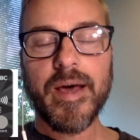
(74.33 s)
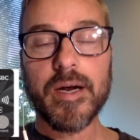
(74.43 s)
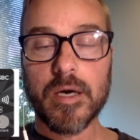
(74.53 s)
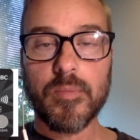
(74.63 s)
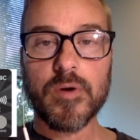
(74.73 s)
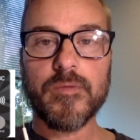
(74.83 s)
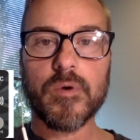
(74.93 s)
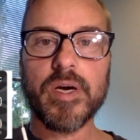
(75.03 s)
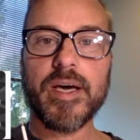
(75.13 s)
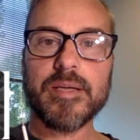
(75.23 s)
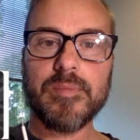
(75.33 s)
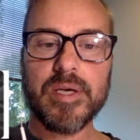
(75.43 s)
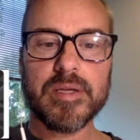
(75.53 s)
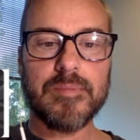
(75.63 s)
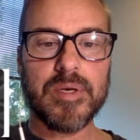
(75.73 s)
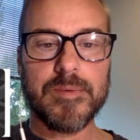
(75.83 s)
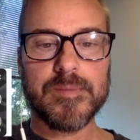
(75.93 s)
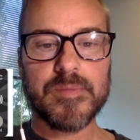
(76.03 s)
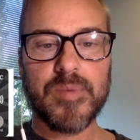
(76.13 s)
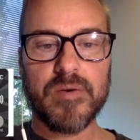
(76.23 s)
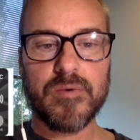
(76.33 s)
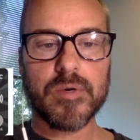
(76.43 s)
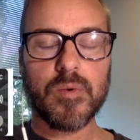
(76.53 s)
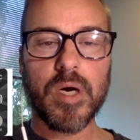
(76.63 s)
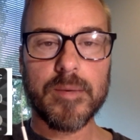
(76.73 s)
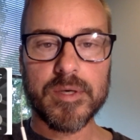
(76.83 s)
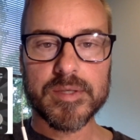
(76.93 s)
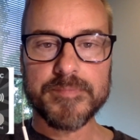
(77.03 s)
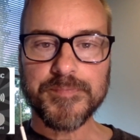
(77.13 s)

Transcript: and are approved for it and meet the minimum spend requirements.